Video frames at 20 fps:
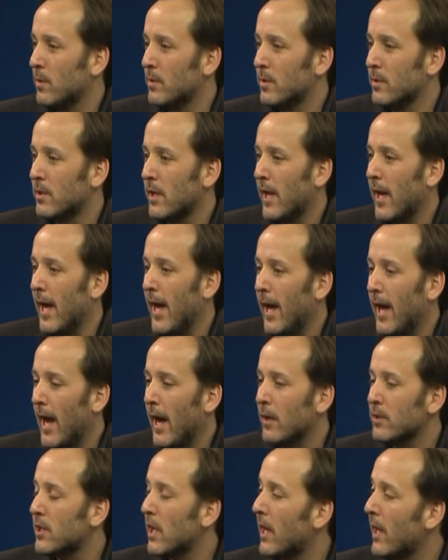and you say, hey,
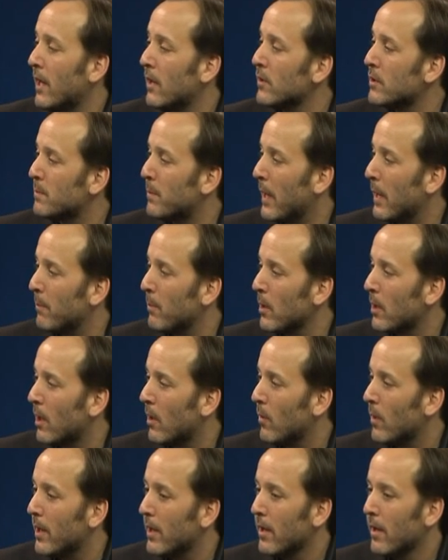how's that English paper
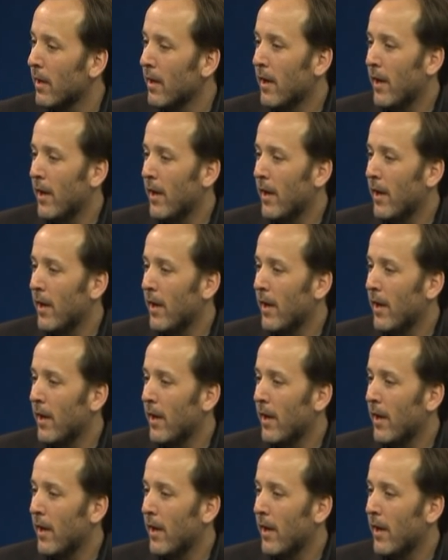going?